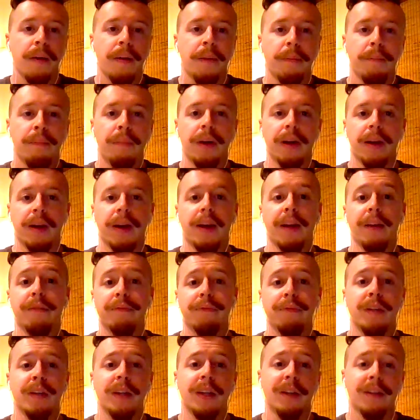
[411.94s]
but I
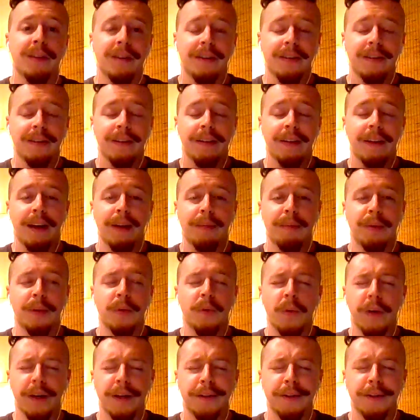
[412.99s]
figured I'd be
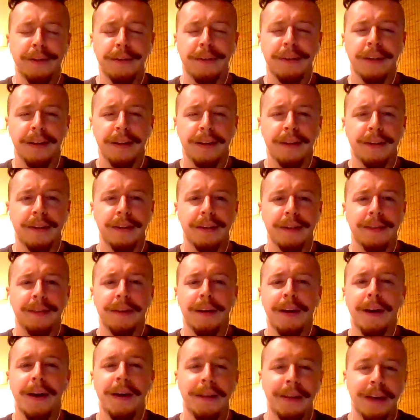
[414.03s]
way too tired
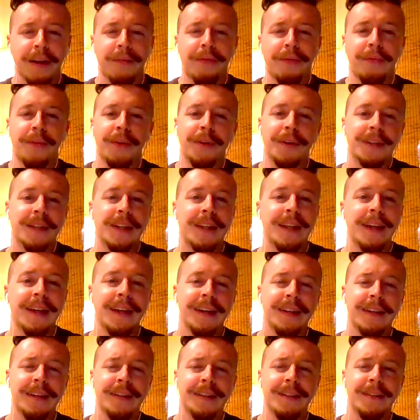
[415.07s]
on that first
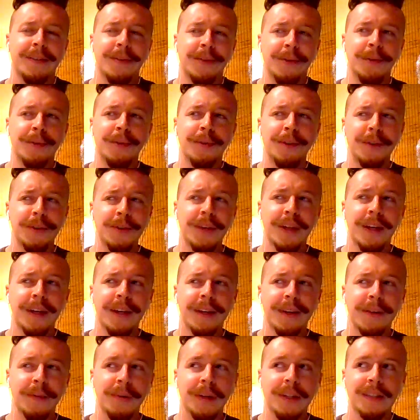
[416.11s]
day to do
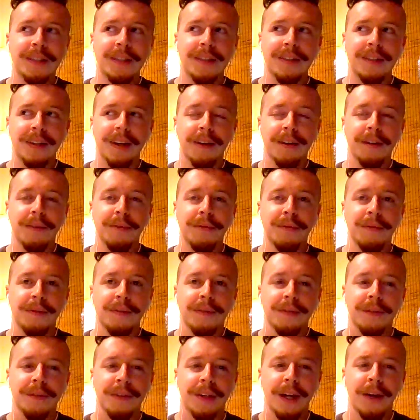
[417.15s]
that, which is kind of
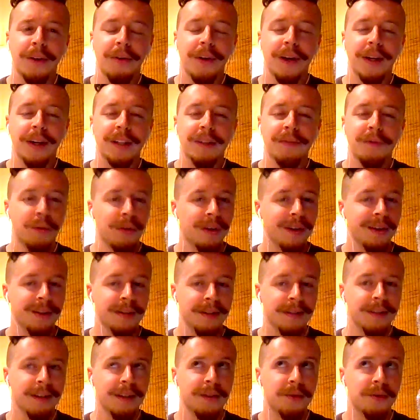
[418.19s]
counteractive to what I
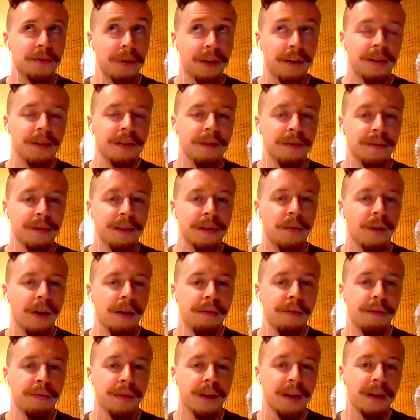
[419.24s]
just said, trying to do the
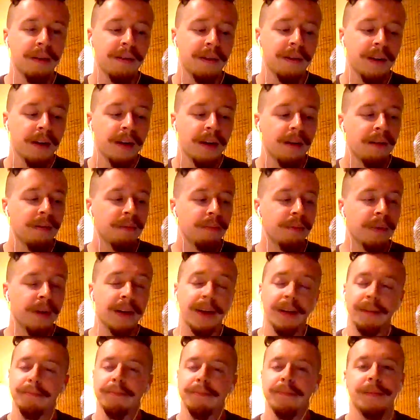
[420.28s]
arrival video, but
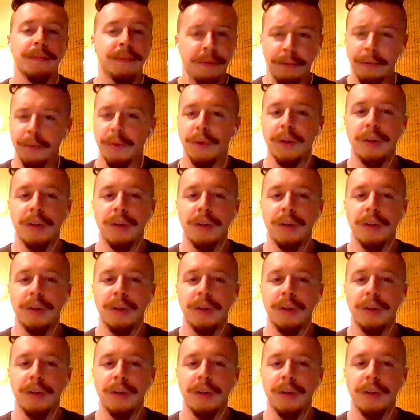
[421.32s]
hey, we're going